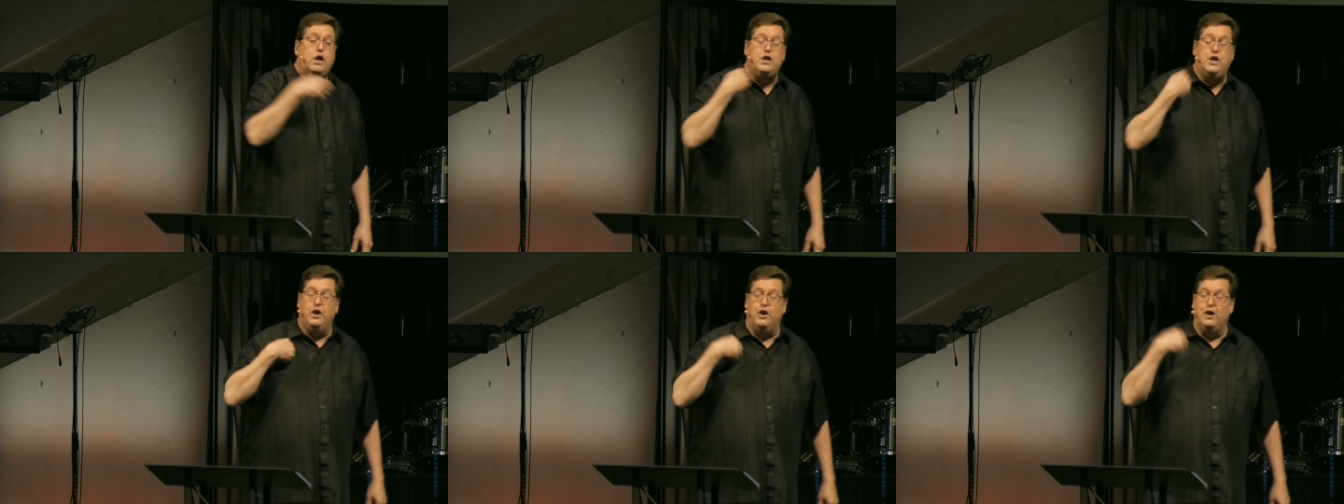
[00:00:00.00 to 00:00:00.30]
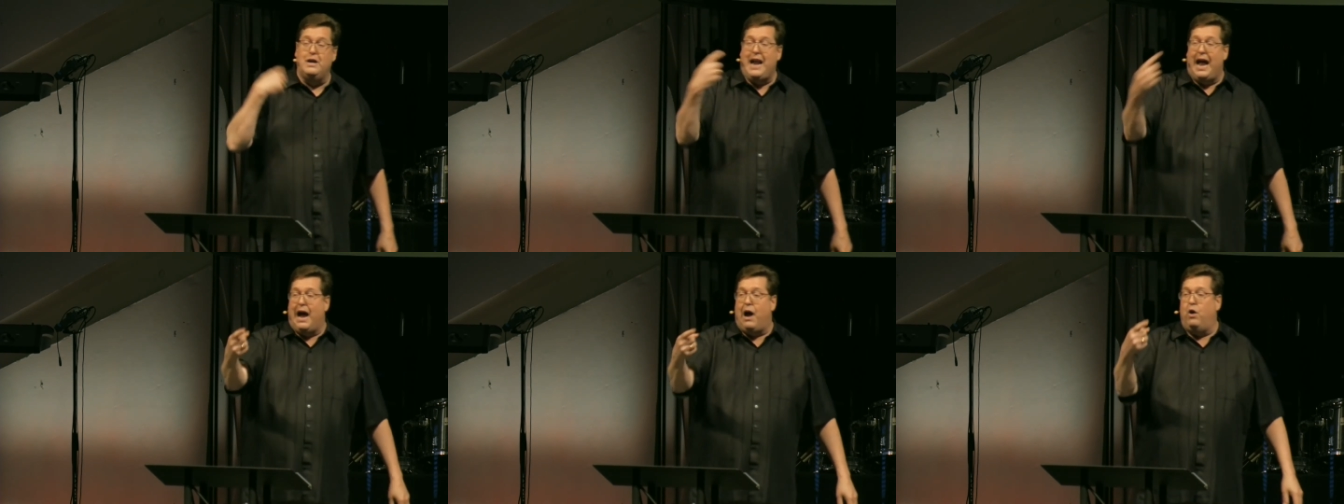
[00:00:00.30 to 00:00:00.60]

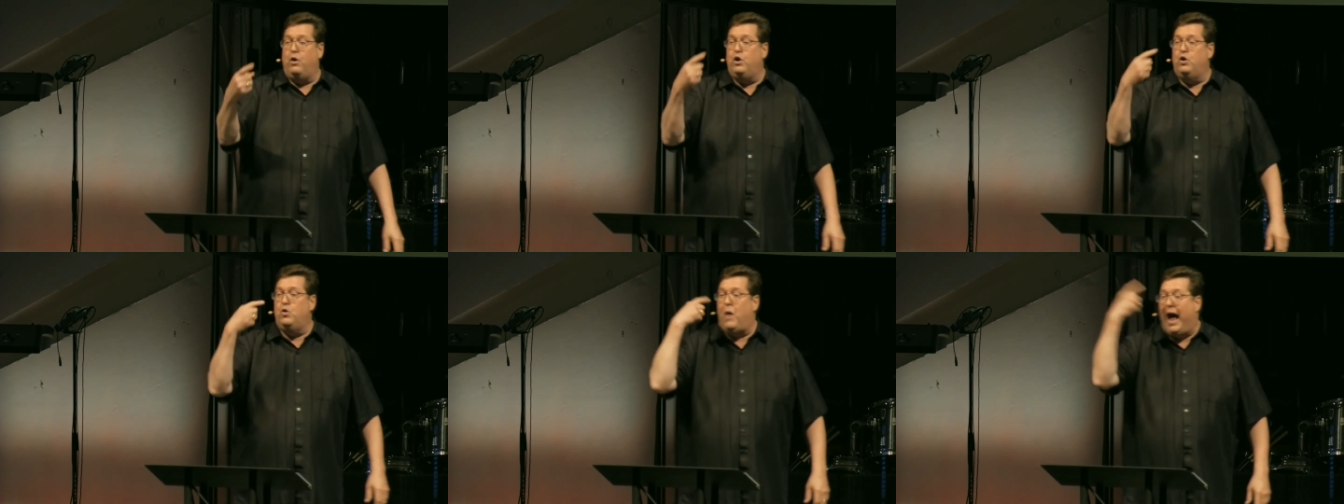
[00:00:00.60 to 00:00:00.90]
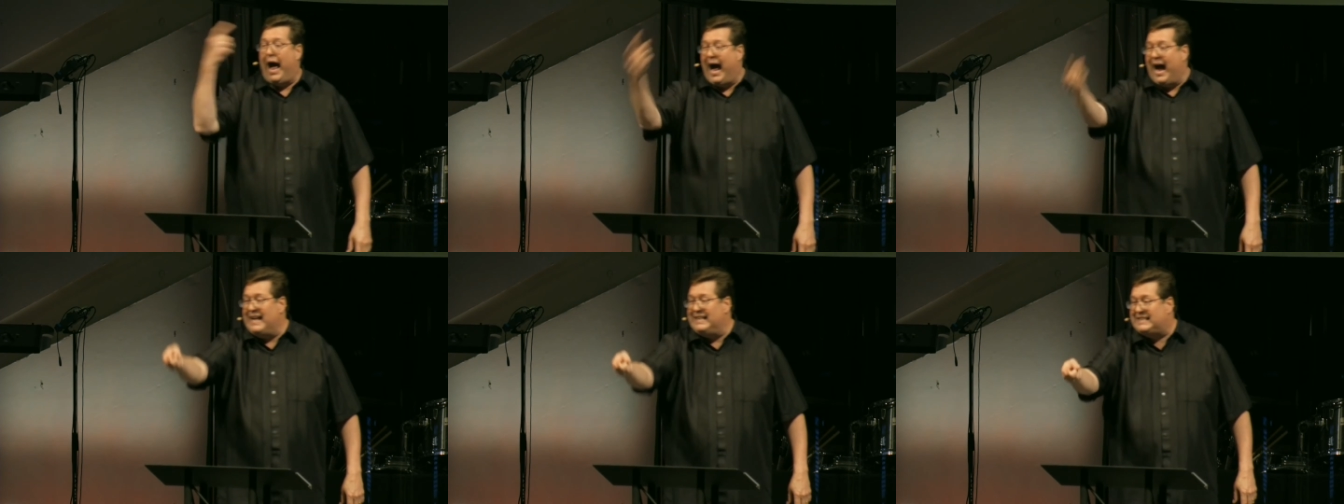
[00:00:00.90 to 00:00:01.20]
You're now who
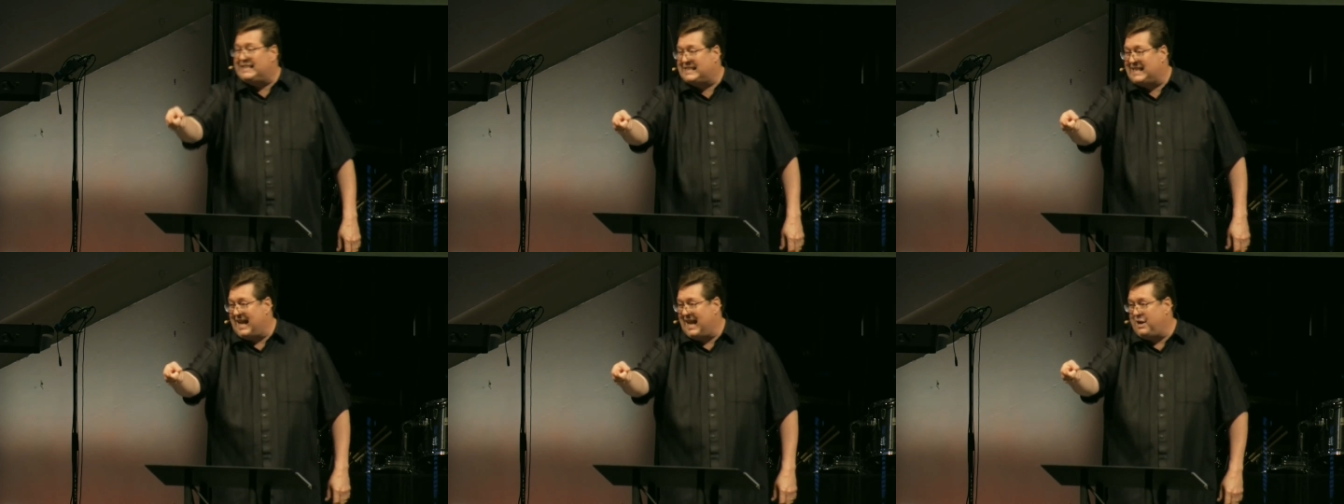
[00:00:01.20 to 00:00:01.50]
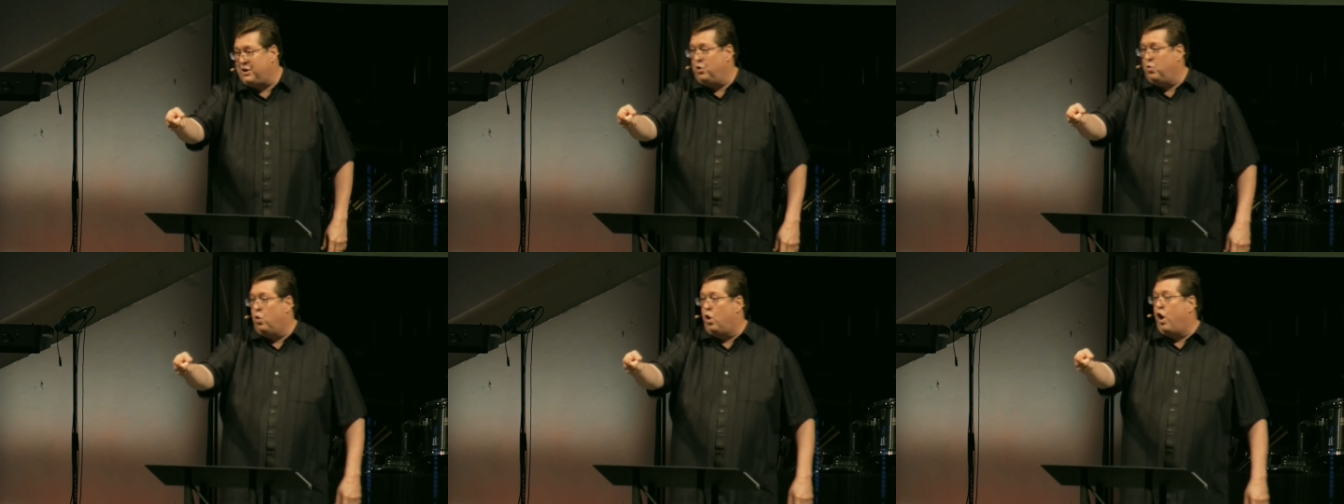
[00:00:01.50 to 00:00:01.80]
I say
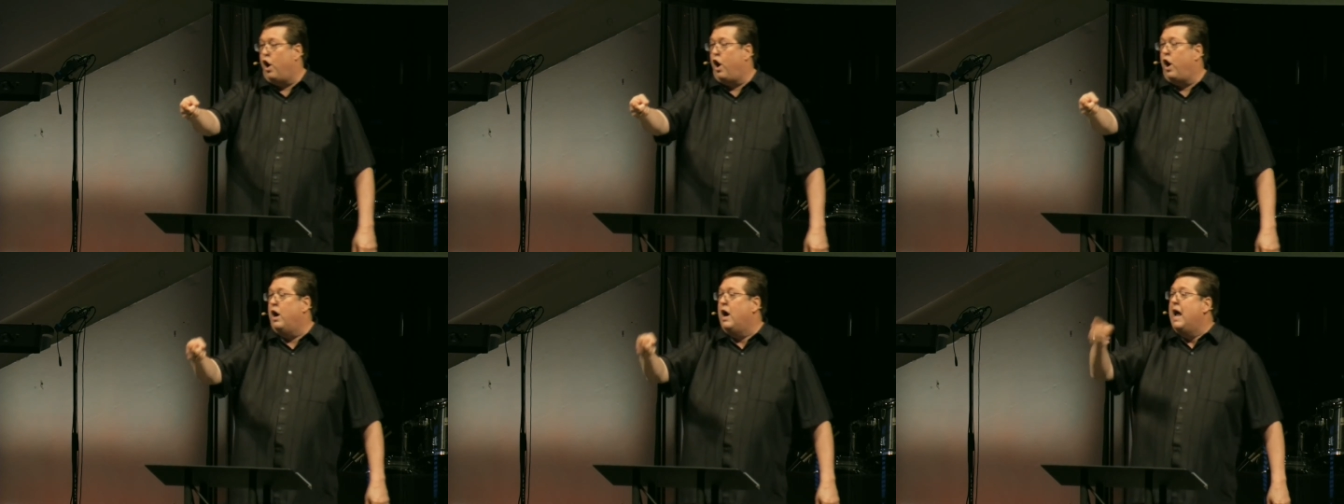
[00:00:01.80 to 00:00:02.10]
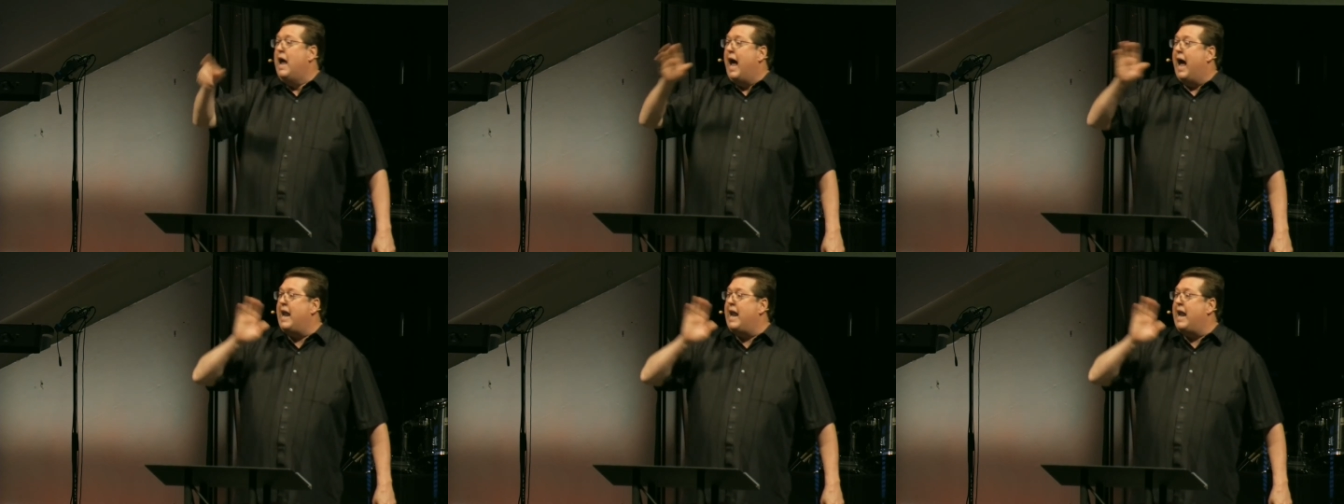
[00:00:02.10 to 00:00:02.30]
you are,